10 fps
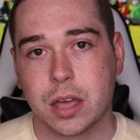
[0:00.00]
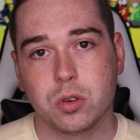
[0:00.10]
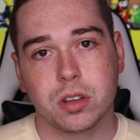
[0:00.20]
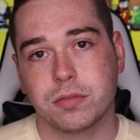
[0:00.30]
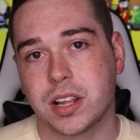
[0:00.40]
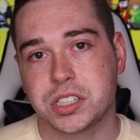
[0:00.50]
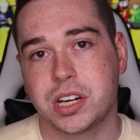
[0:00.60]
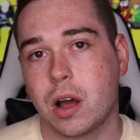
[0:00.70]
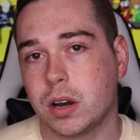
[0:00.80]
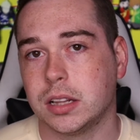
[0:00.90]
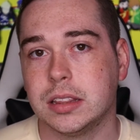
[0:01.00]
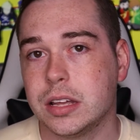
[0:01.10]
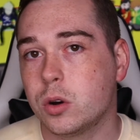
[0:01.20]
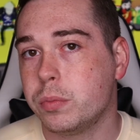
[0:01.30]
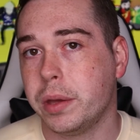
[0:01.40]
yeah, you can flesh it out a
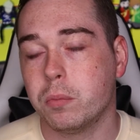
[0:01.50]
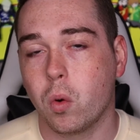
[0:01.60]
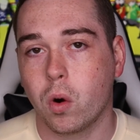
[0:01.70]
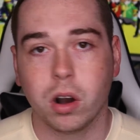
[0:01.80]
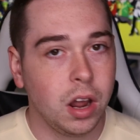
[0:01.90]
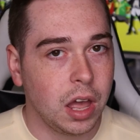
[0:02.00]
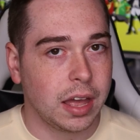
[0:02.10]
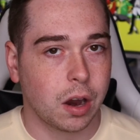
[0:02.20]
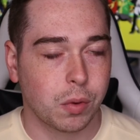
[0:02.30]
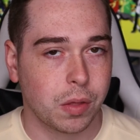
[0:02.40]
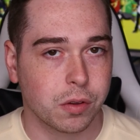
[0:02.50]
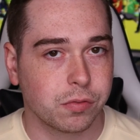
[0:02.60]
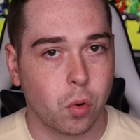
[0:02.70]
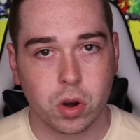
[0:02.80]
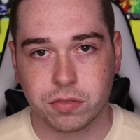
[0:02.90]
little bit more around the
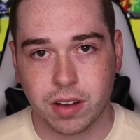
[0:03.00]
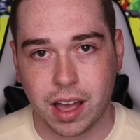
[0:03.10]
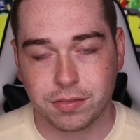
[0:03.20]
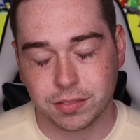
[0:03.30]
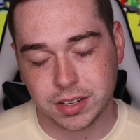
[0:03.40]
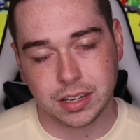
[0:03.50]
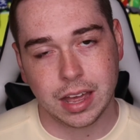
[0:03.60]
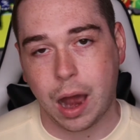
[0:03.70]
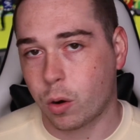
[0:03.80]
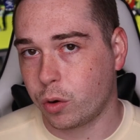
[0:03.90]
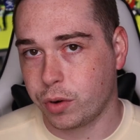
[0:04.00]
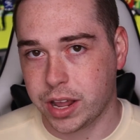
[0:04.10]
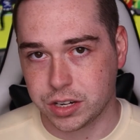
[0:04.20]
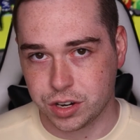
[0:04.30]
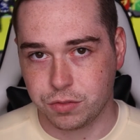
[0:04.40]
45, 50-hour
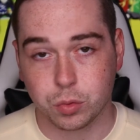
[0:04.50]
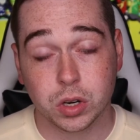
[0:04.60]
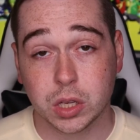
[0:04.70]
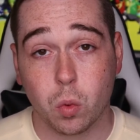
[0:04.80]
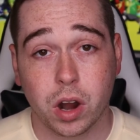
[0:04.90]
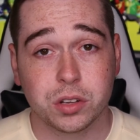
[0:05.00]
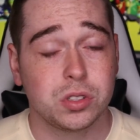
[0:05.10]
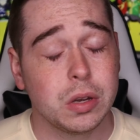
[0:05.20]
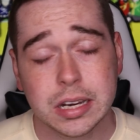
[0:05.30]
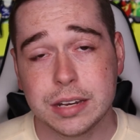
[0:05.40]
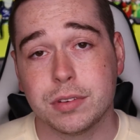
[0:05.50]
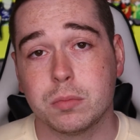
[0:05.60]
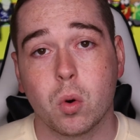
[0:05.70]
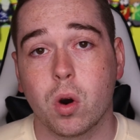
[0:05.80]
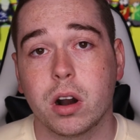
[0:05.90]
range if you really wanted to, and
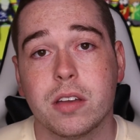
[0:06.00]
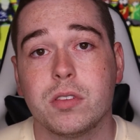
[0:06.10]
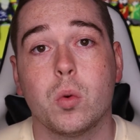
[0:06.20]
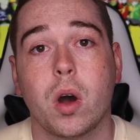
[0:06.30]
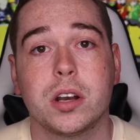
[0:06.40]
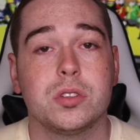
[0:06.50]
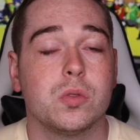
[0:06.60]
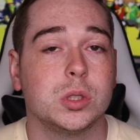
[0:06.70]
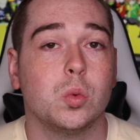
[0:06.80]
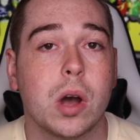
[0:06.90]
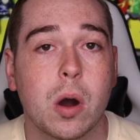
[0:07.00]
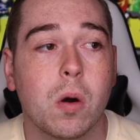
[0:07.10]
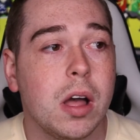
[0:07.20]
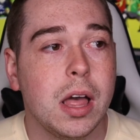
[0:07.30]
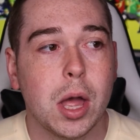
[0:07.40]
even more if you wanted to as
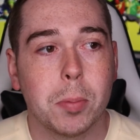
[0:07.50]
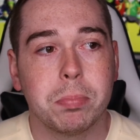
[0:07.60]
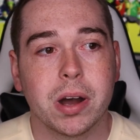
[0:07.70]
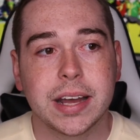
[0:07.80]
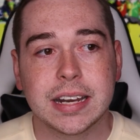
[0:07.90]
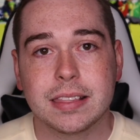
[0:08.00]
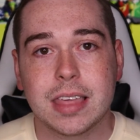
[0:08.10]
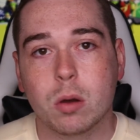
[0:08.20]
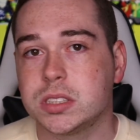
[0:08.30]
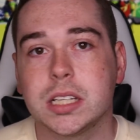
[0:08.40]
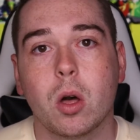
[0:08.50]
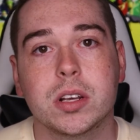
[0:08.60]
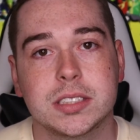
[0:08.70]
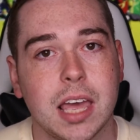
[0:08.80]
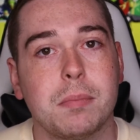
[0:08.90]
well. But that was the
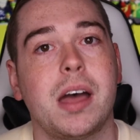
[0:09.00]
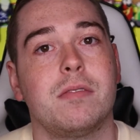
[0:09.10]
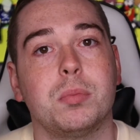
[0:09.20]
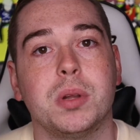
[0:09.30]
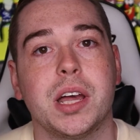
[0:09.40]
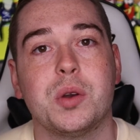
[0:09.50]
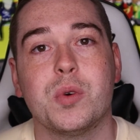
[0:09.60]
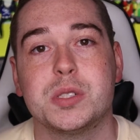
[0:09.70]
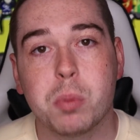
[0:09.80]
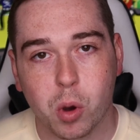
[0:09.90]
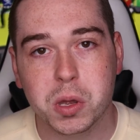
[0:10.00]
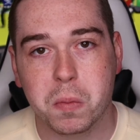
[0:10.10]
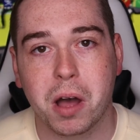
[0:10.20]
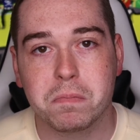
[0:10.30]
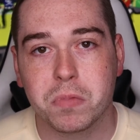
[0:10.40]
longest game I ever played, was
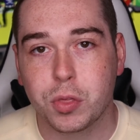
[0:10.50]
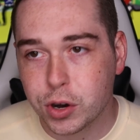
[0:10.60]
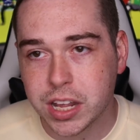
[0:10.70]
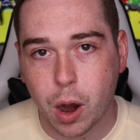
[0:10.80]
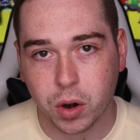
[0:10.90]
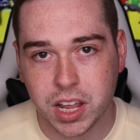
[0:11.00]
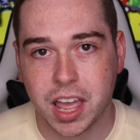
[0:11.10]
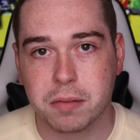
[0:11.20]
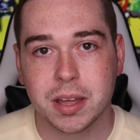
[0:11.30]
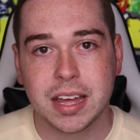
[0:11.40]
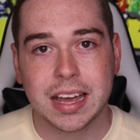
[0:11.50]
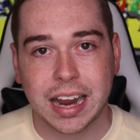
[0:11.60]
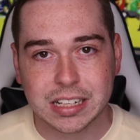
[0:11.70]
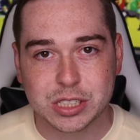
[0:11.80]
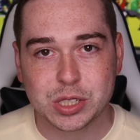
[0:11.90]
Pokemon. 30-hour game.
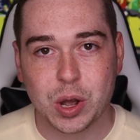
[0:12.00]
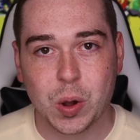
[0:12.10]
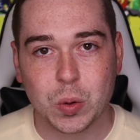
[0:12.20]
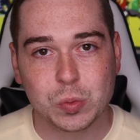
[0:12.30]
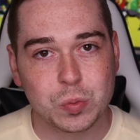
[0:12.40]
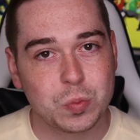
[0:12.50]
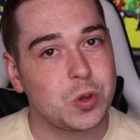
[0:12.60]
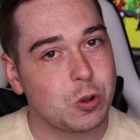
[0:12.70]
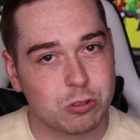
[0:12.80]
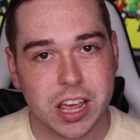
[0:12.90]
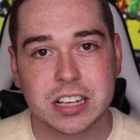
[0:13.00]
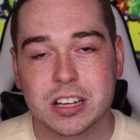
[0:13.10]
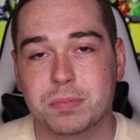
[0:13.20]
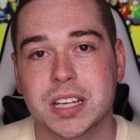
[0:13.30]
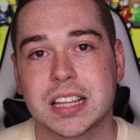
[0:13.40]
And so you take
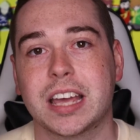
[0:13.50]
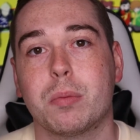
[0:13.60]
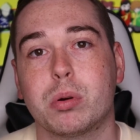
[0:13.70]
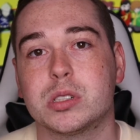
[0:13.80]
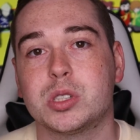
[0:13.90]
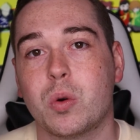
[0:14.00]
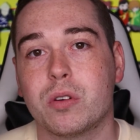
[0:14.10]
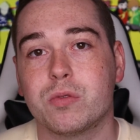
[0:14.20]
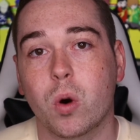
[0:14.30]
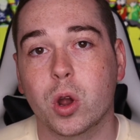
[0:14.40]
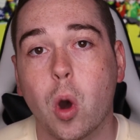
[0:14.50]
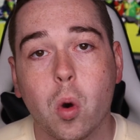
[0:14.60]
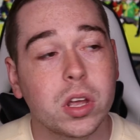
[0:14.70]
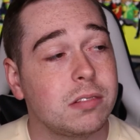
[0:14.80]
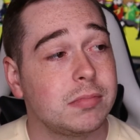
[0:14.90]
something like a Persona 4
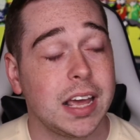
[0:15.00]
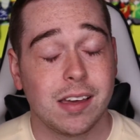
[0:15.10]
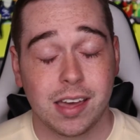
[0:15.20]
Golden,